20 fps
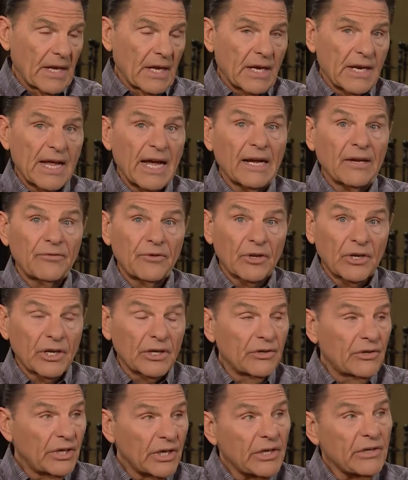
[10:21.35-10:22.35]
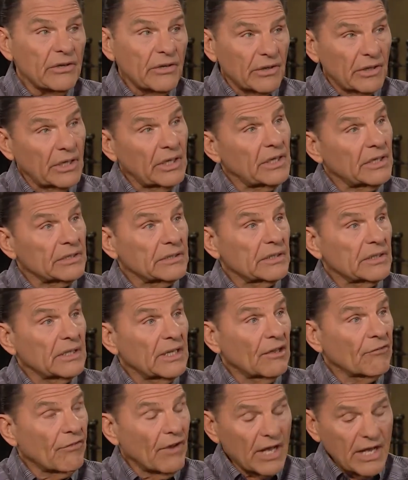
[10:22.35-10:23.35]
Now, if you continue this,
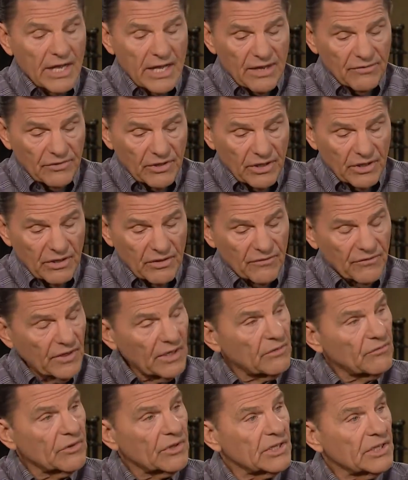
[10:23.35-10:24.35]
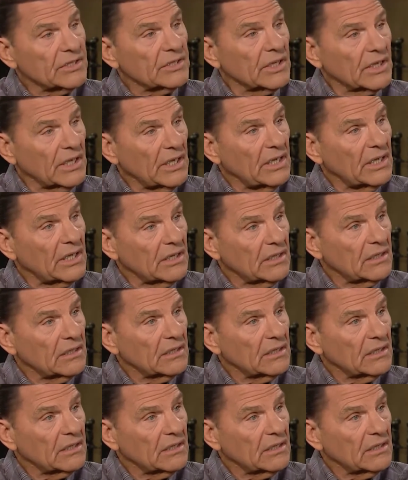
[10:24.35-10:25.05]
if I have to intervene with this again,